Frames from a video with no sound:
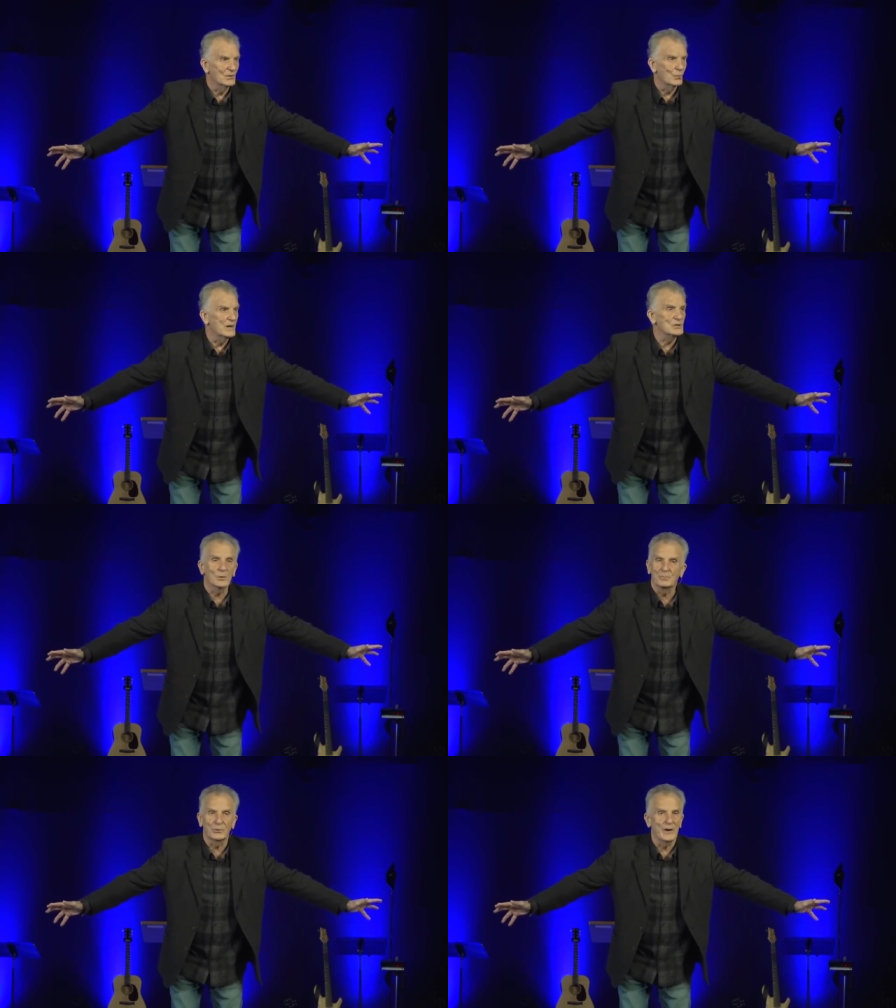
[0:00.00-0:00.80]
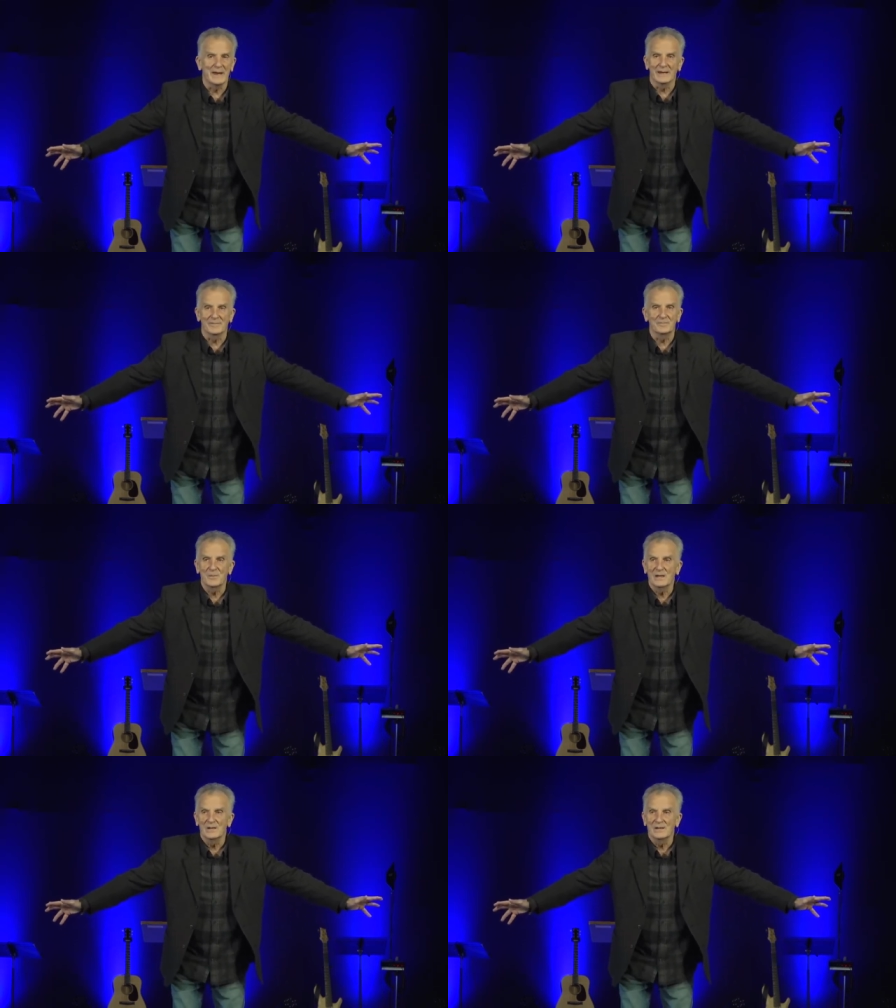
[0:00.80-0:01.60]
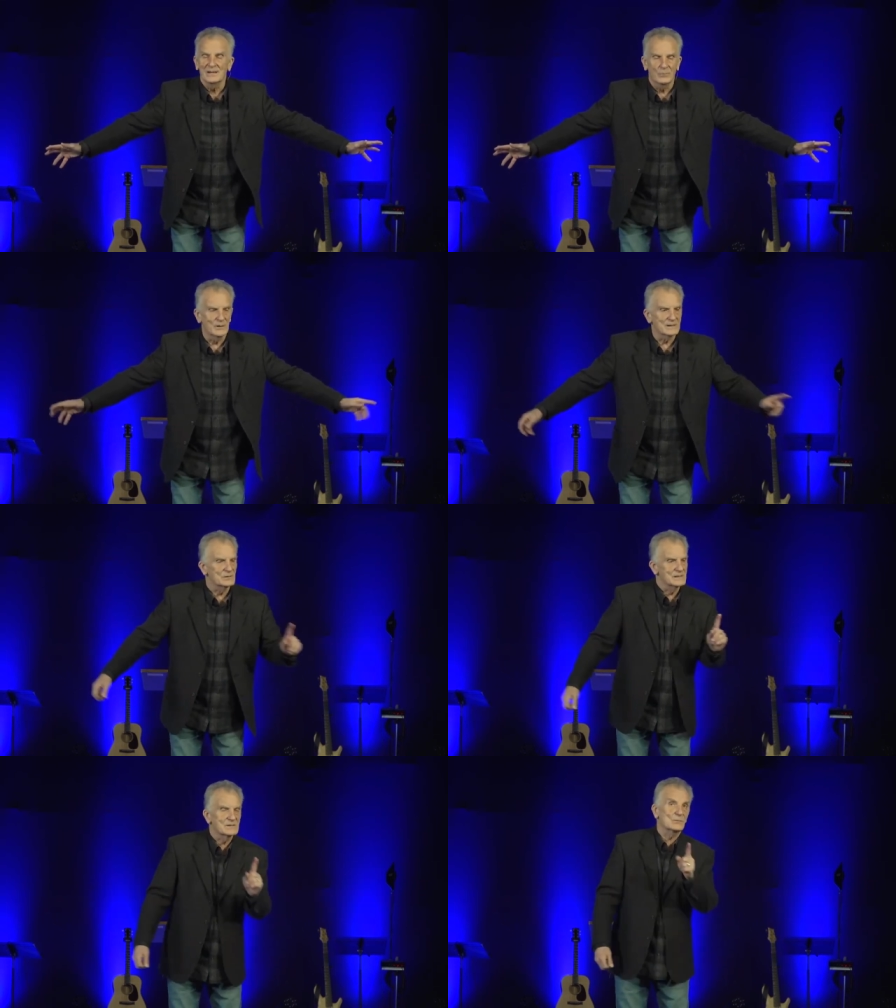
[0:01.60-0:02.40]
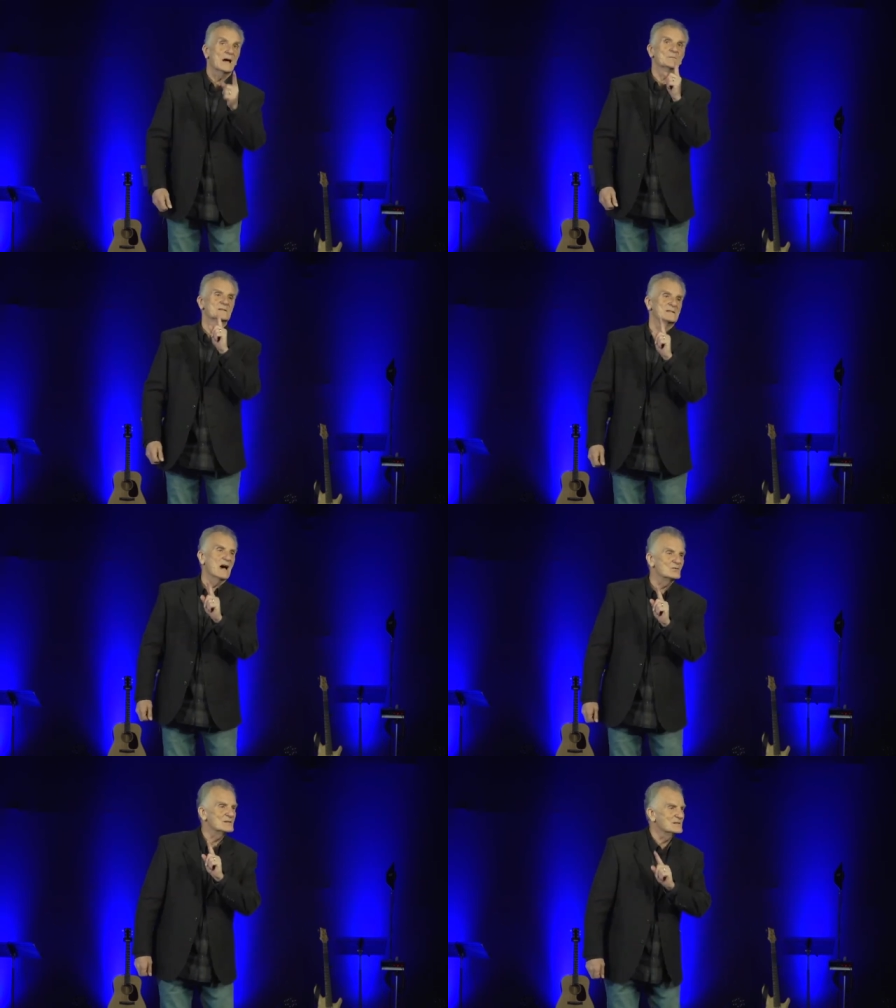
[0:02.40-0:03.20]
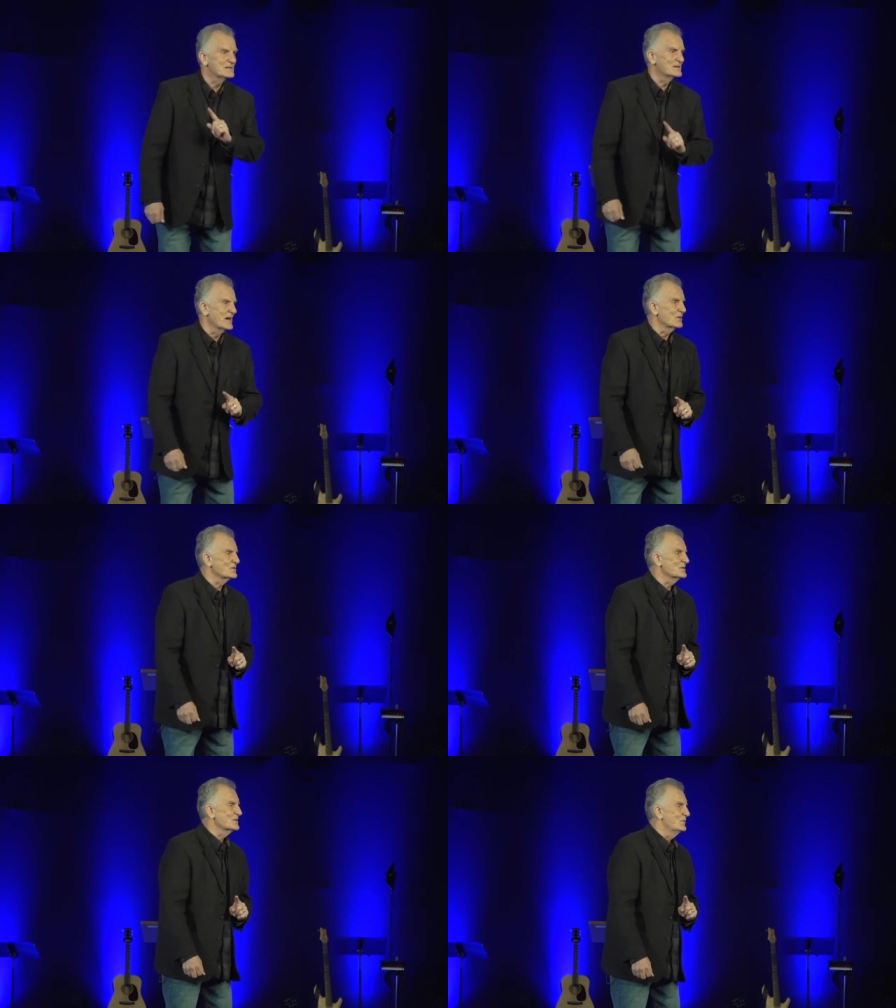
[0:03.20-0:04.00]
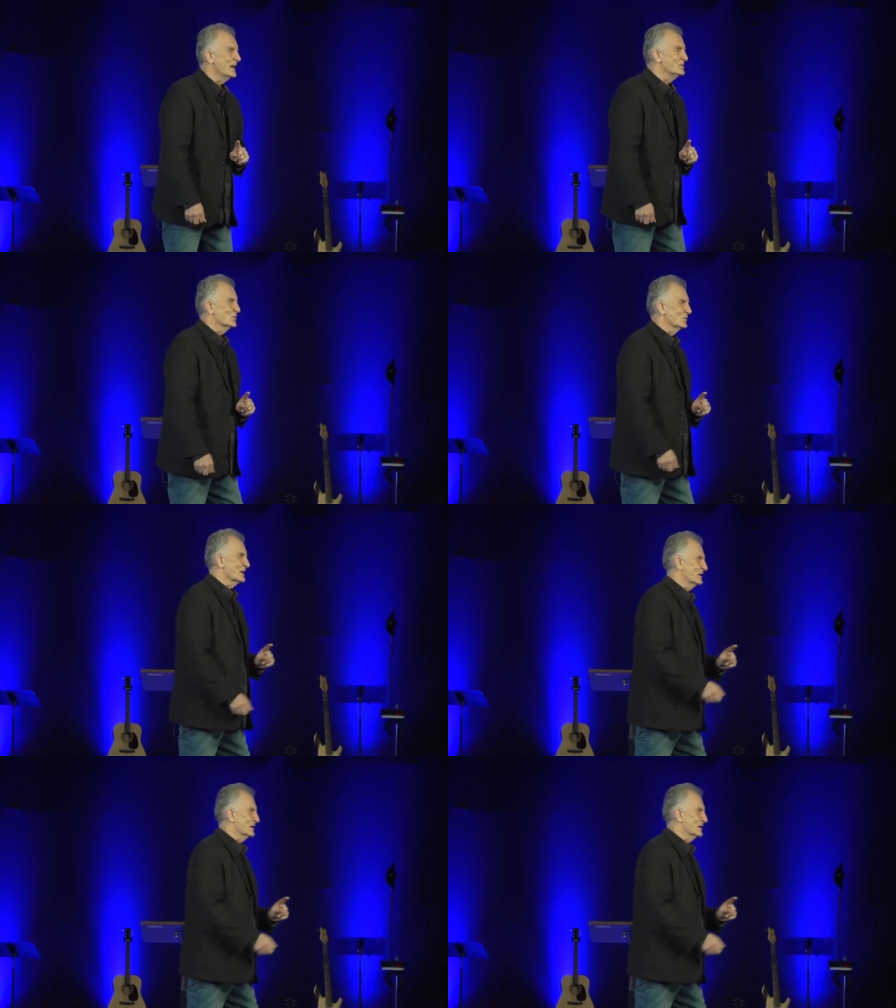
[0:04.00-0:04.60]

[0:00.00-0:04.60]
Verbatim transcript: When you're praying, when it describes thousands and thousands of angels,